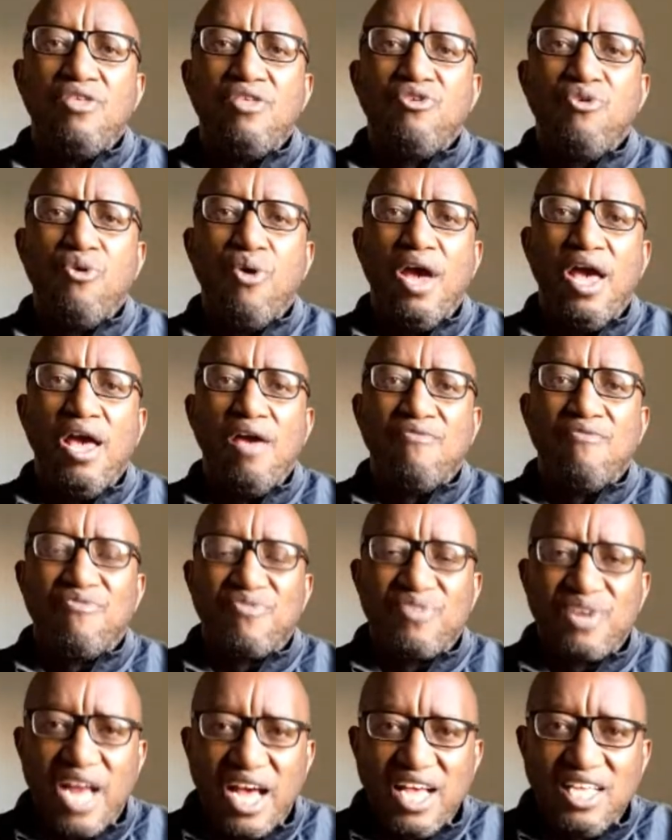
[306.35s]
You have
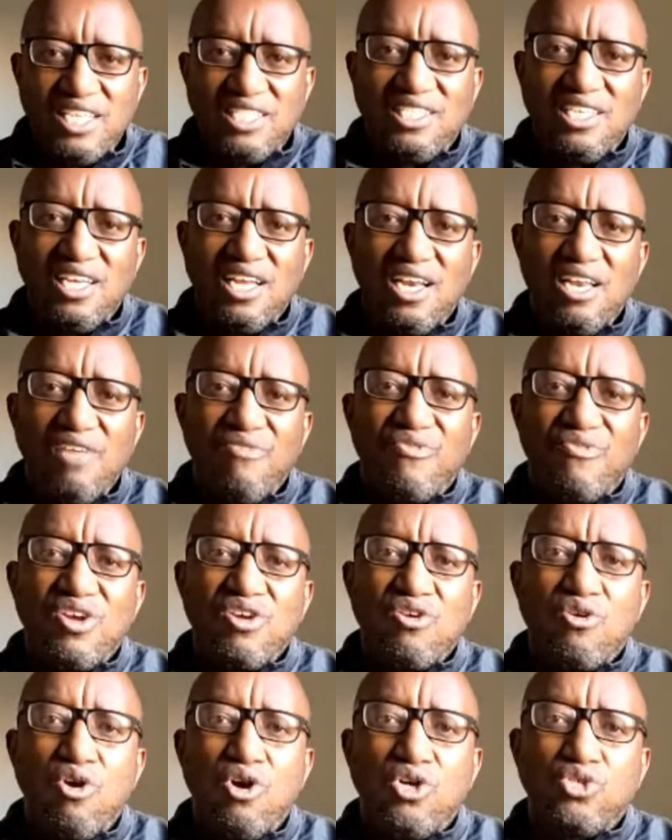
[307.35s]
rising
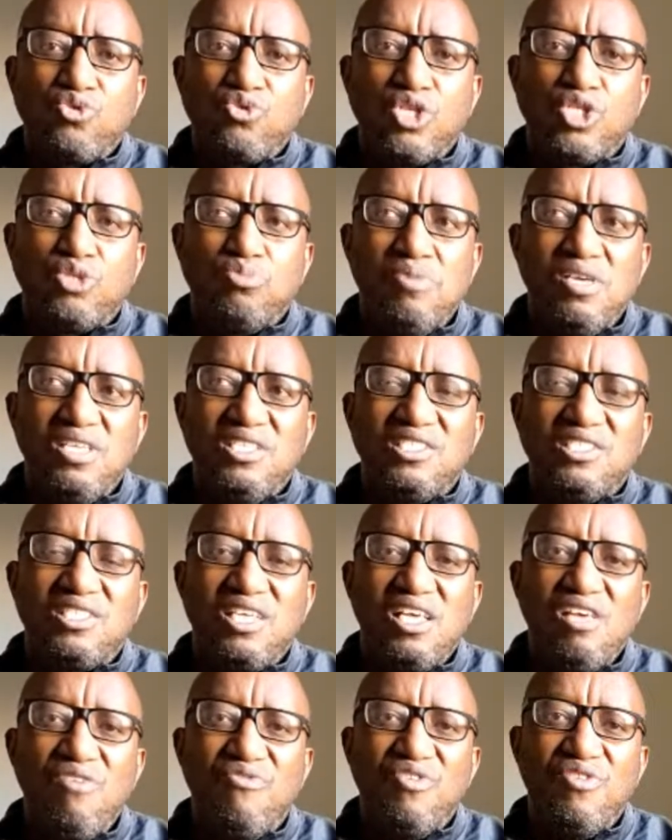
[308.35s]
living costs, which means
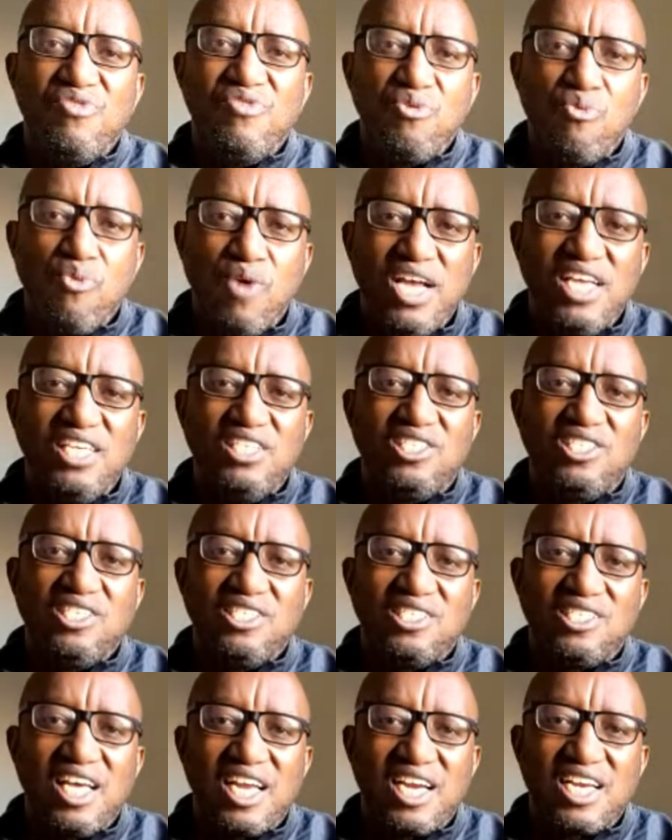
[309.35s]
even the
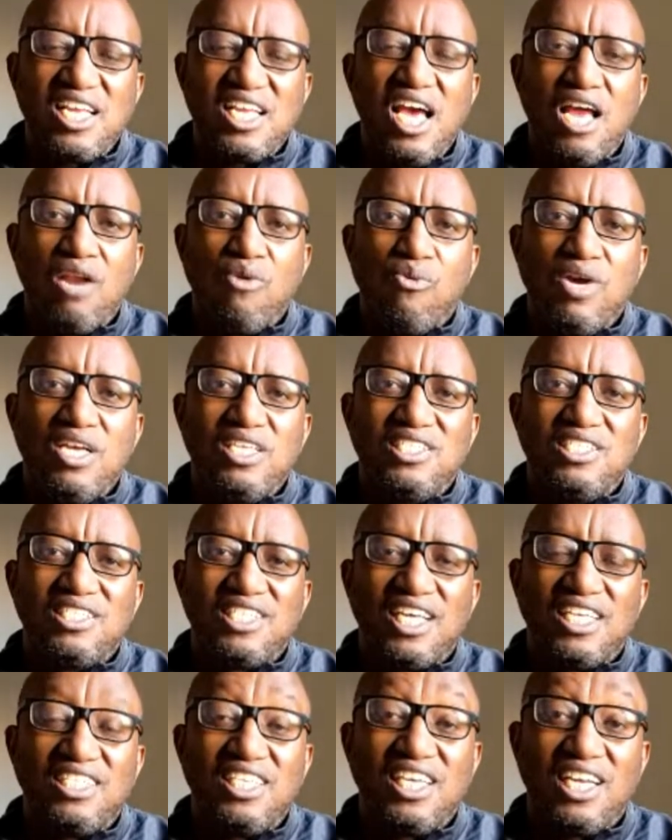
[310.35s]
wages, the real wages
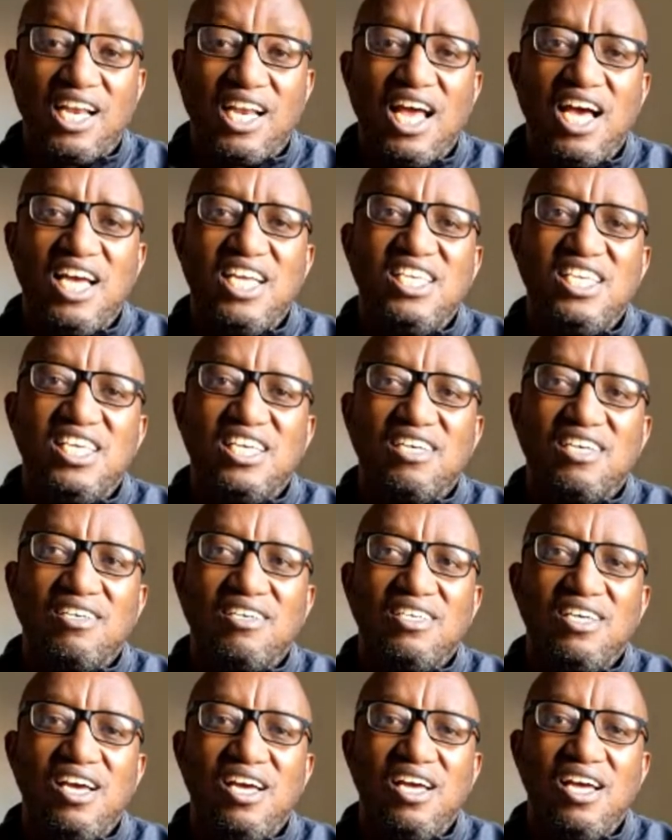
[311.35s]
are declining
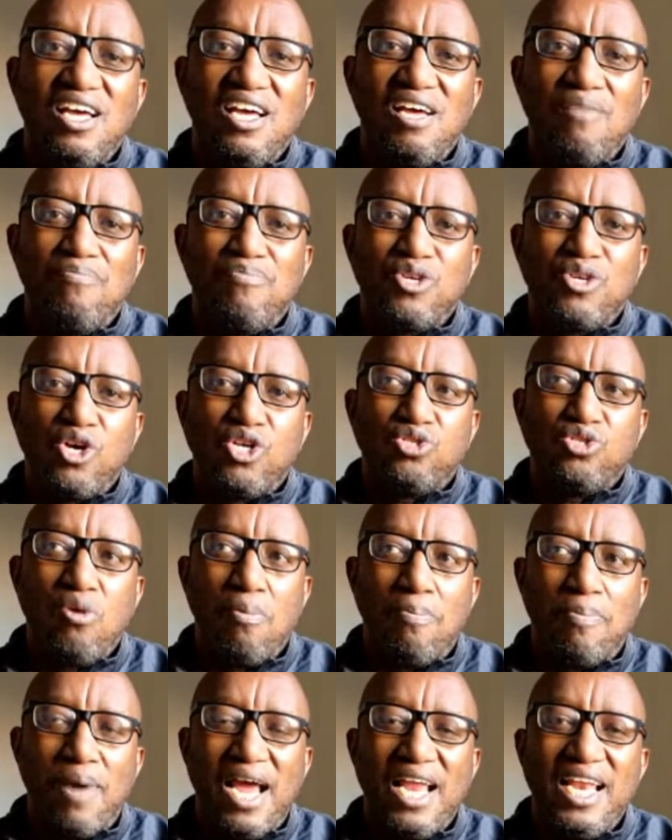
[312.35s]
because you
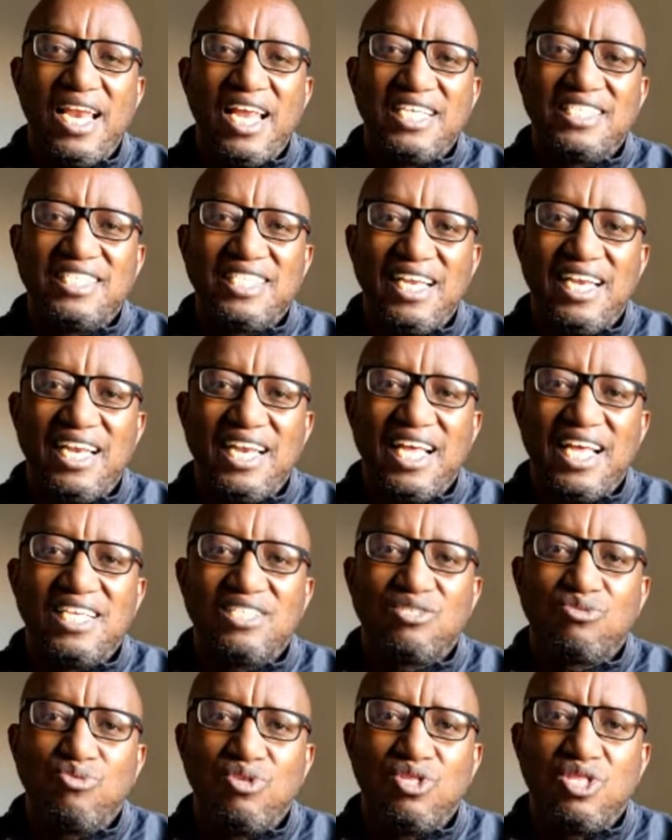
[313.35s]
buy less and
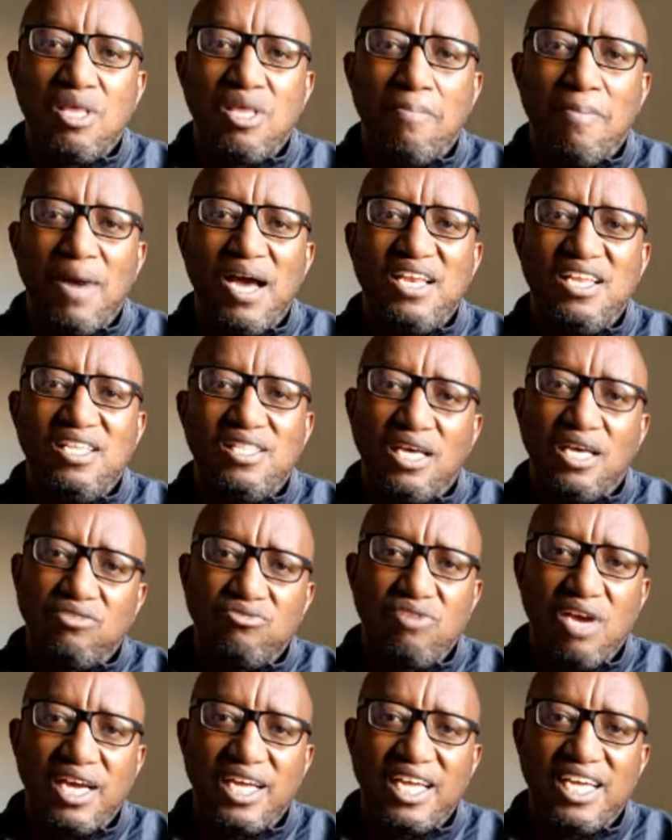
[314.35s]
less with the money that
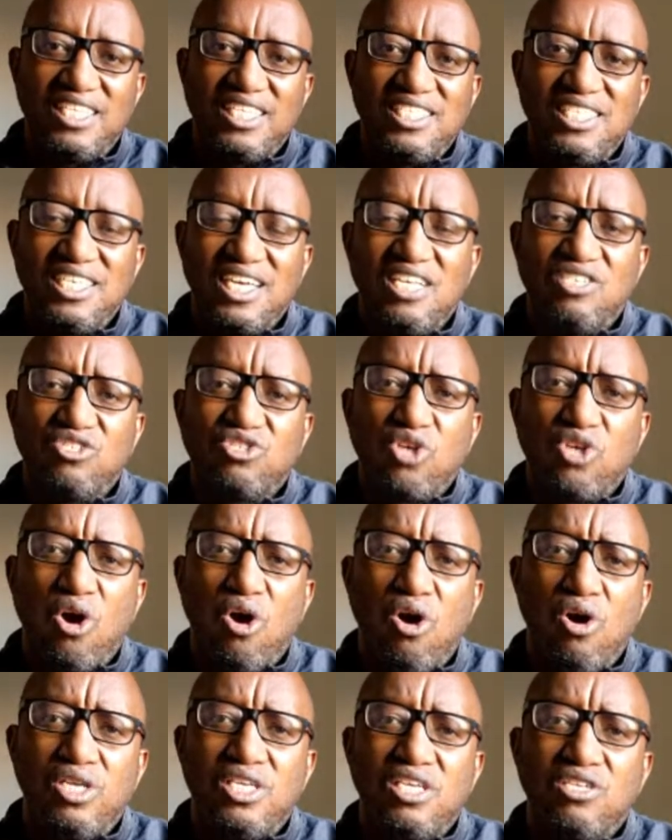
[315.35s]
you are getting, and
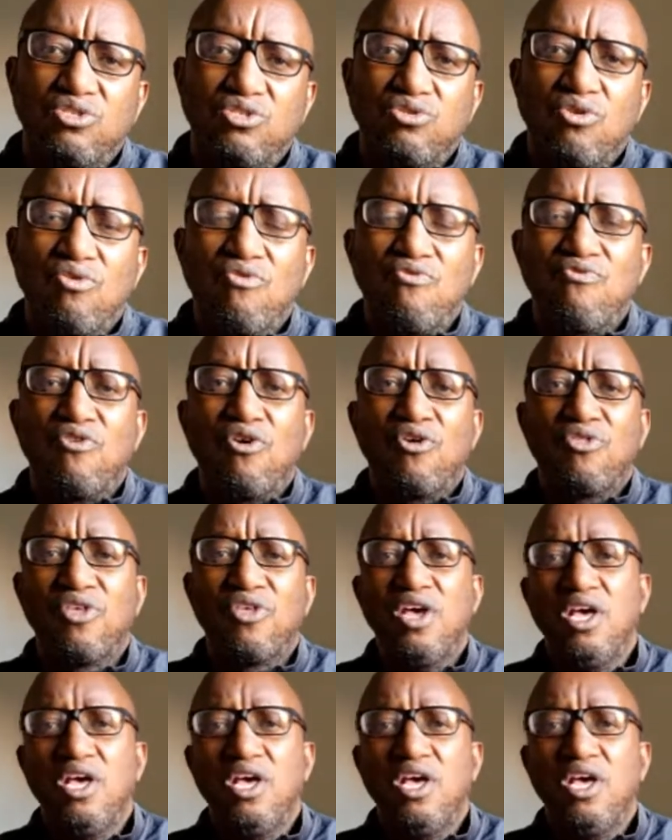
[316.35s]
so on and so forth.